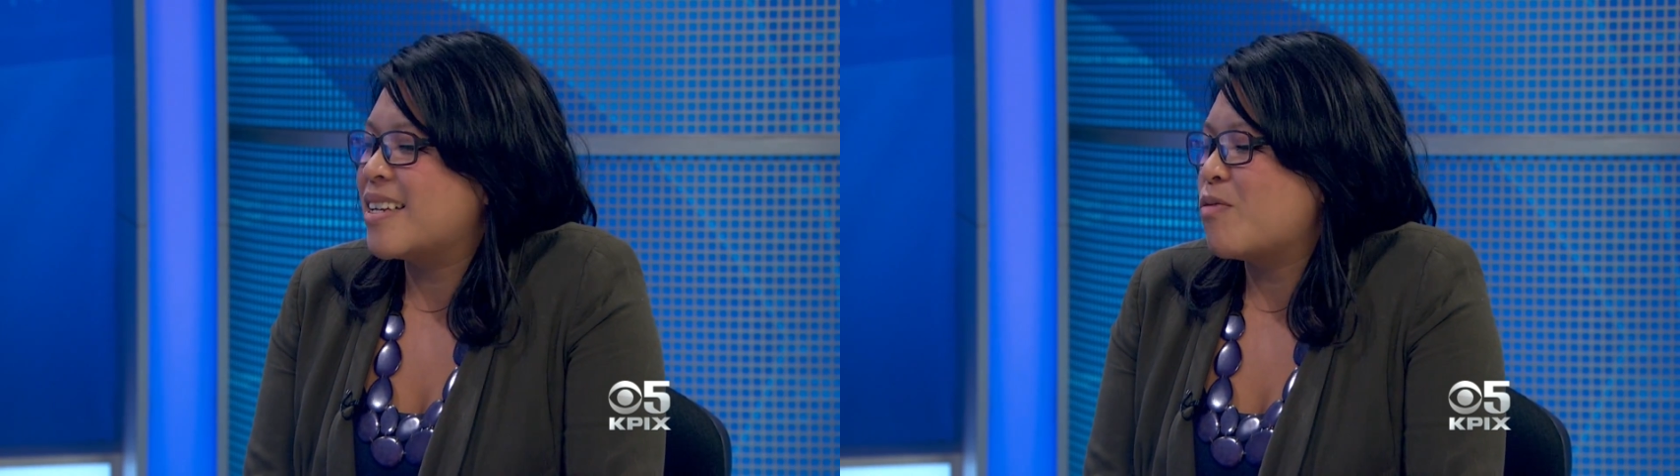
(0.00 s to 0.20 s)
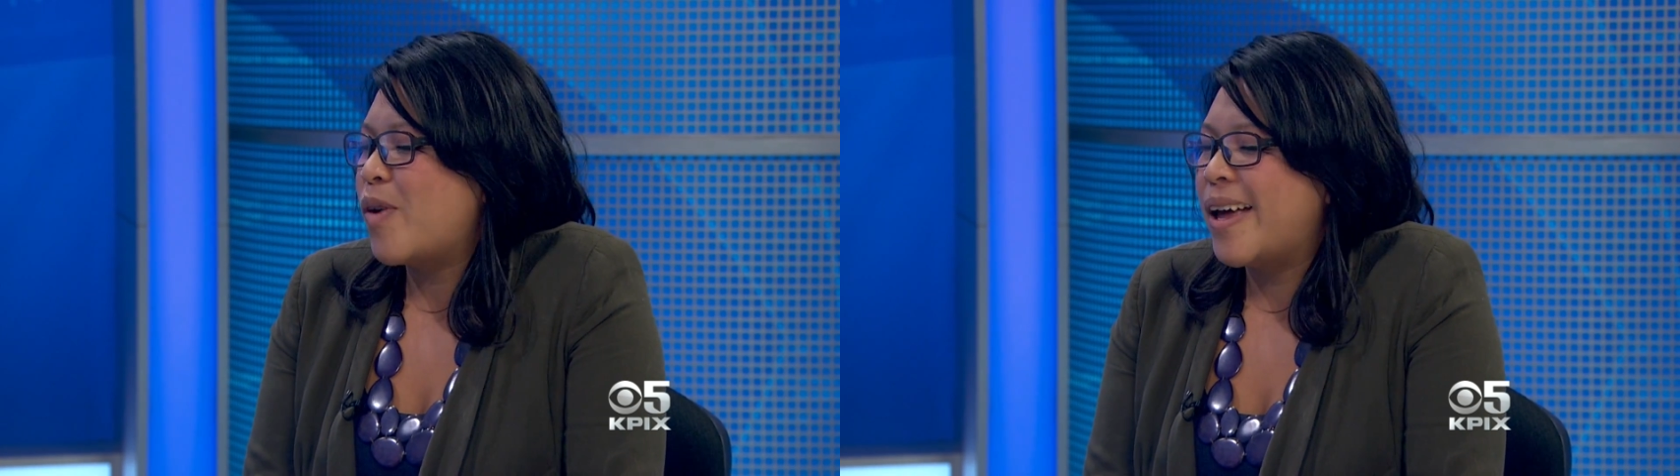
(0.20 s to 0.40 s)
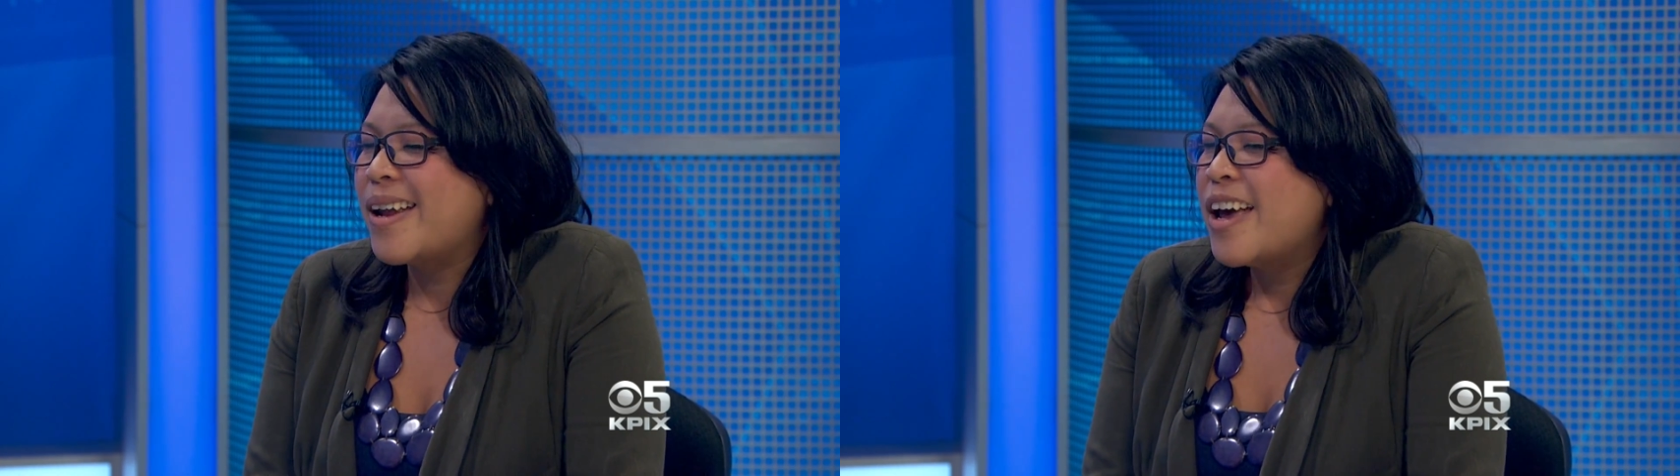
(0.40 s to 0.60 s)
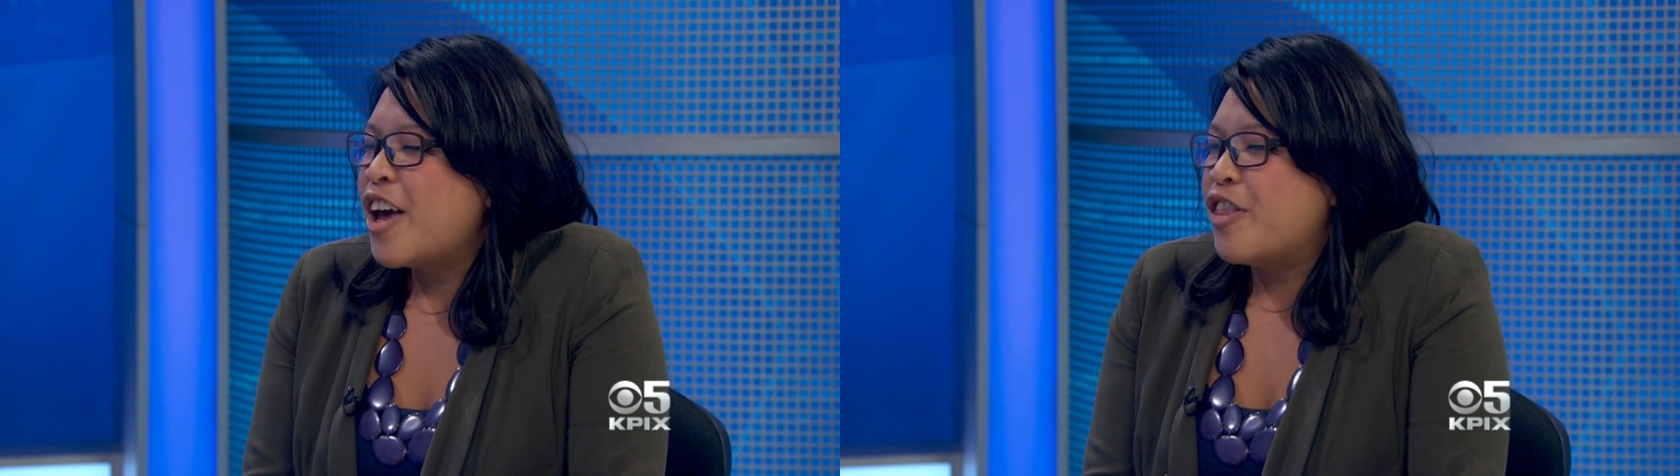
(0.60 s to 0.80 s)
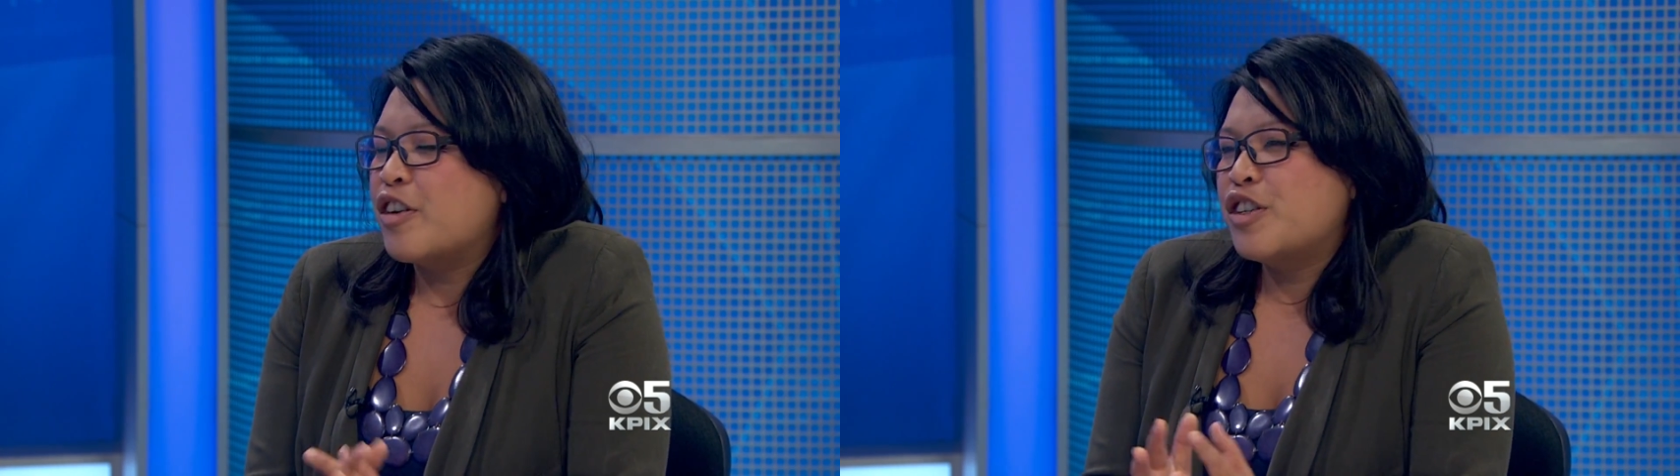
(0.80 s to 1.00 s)
and what
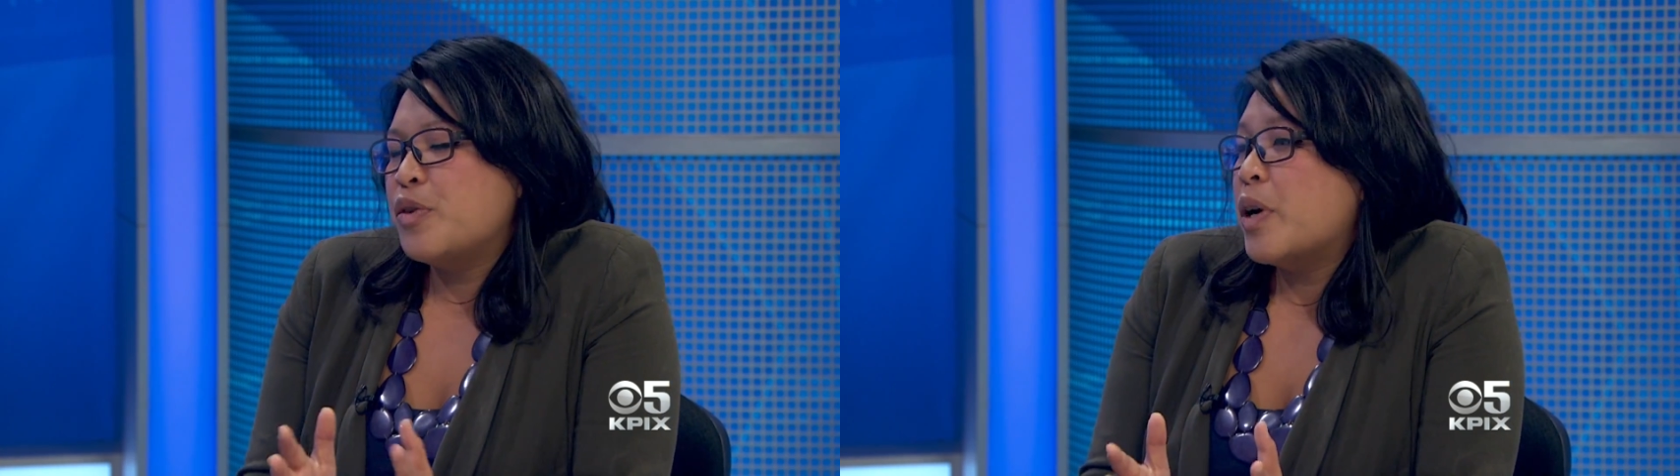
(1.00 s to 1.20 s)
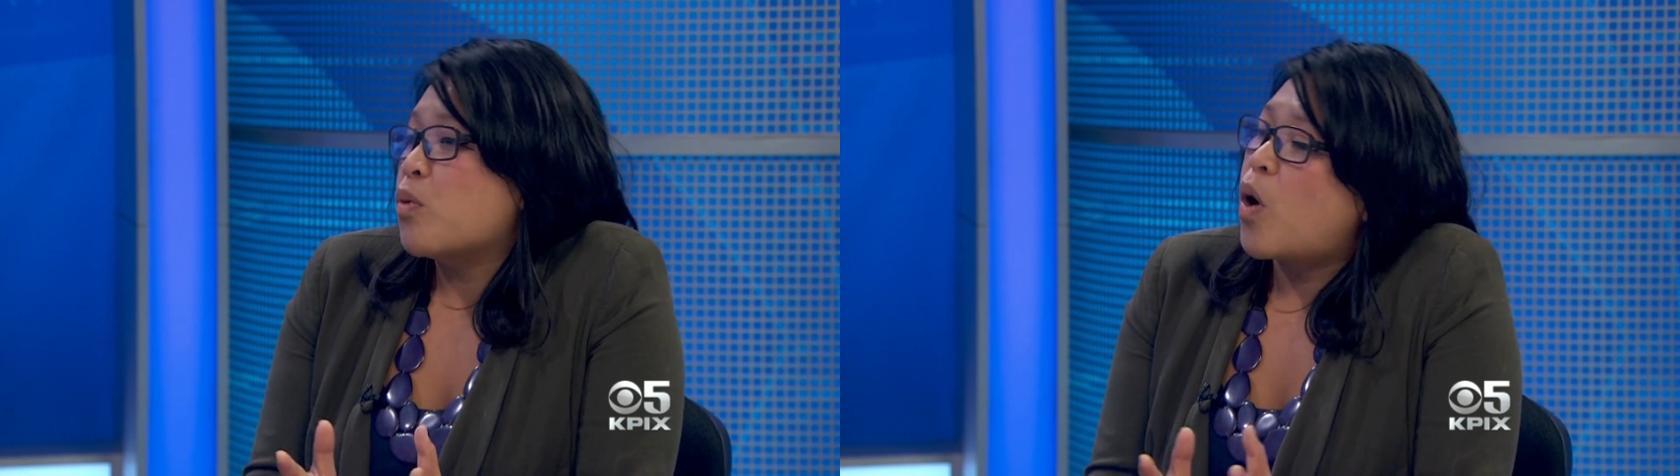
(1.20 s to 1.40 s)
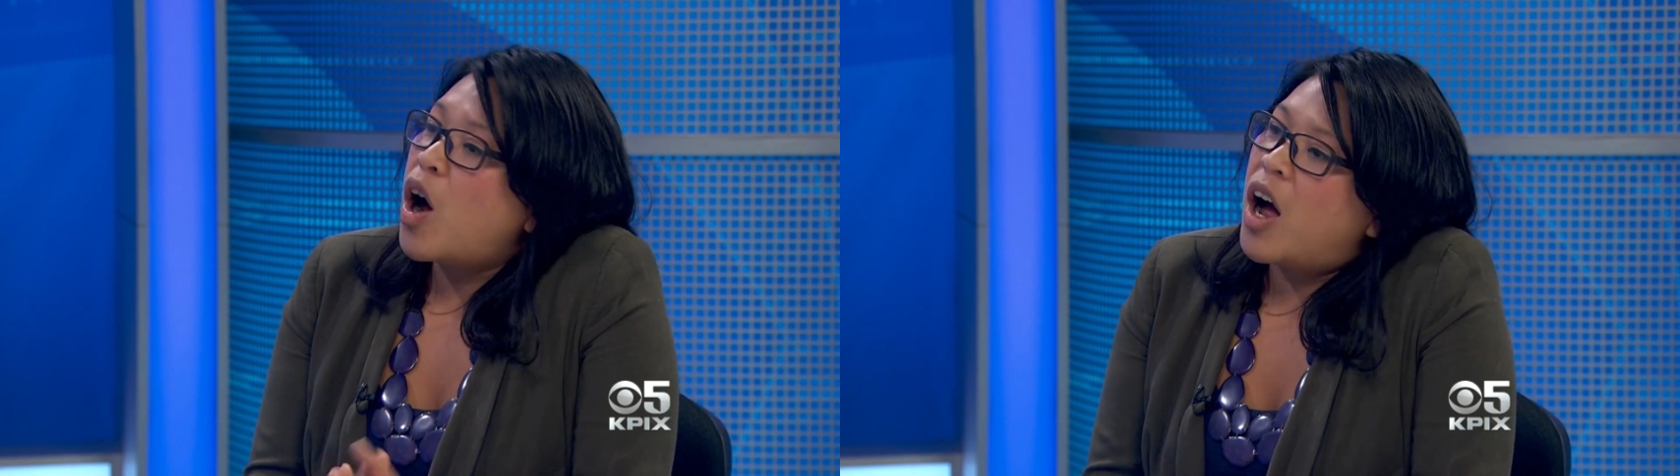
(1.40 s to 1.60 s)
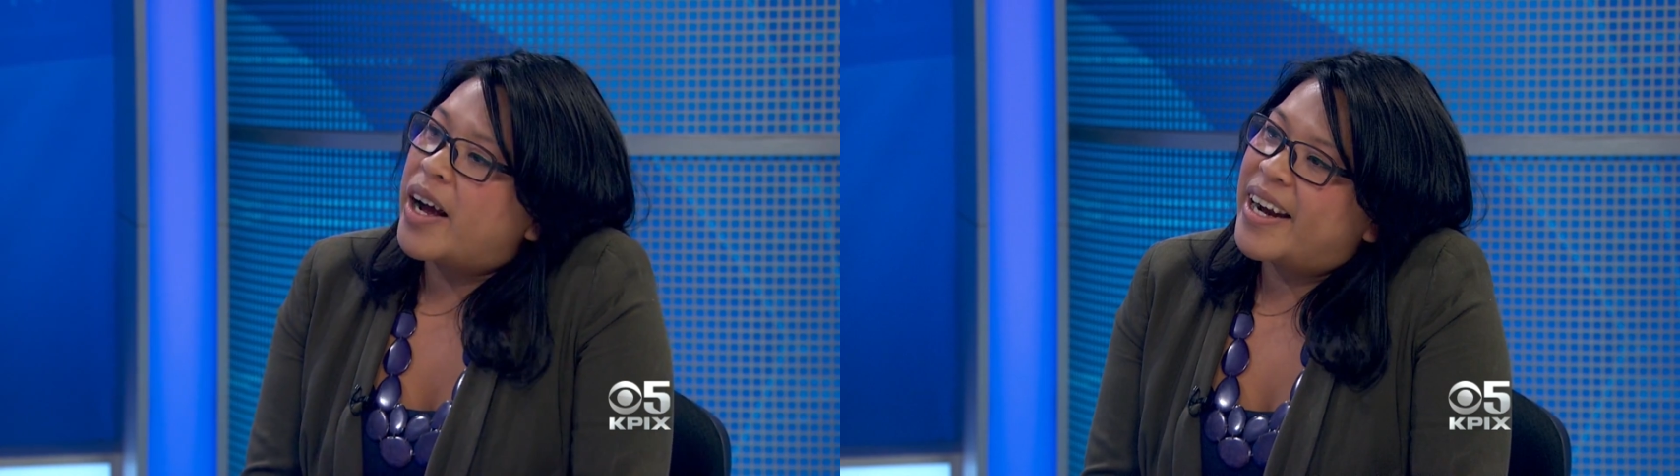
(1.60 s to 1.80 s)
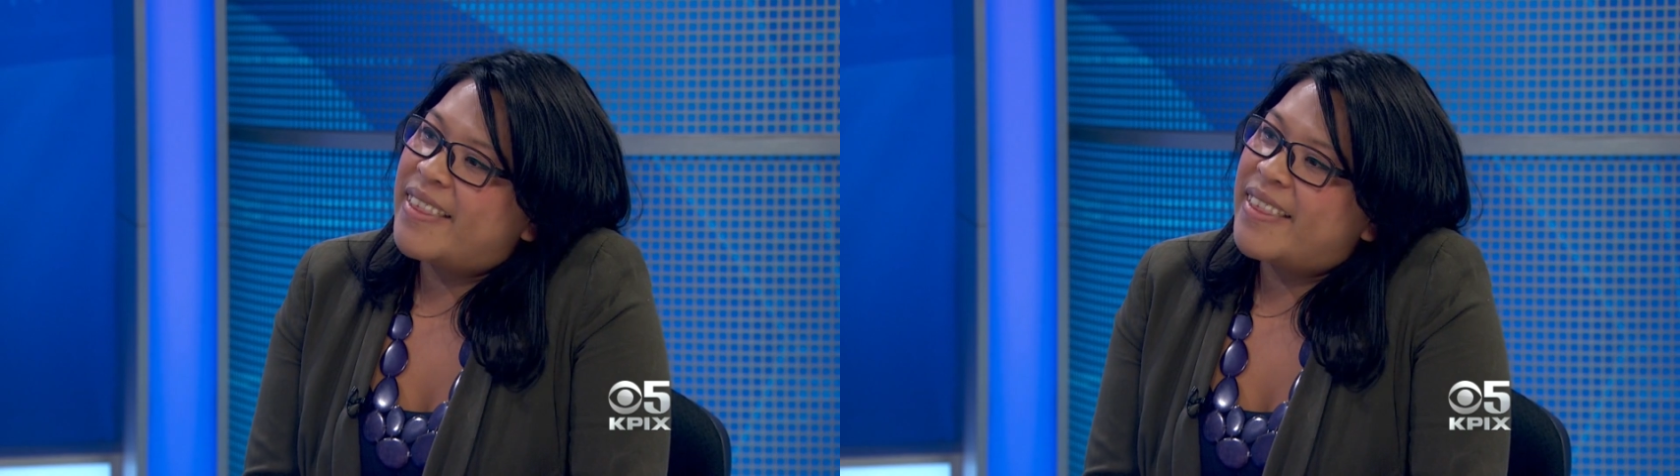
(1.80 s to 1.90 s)
they're doing wrong.